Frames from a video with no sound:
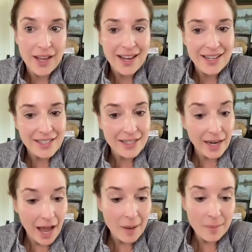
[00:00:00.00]
because it's a
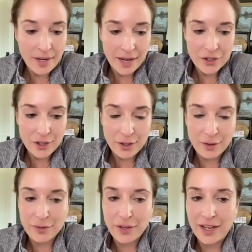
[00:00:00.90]
combination
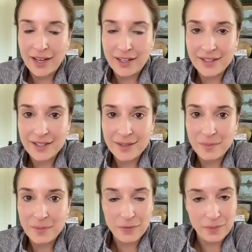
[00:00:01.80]
of it
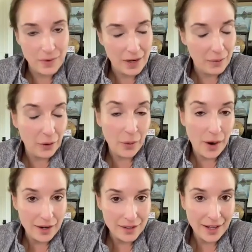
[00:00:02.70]

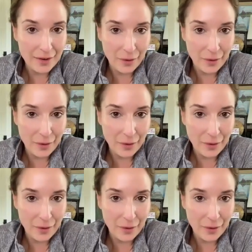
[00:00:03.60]
requires a lot of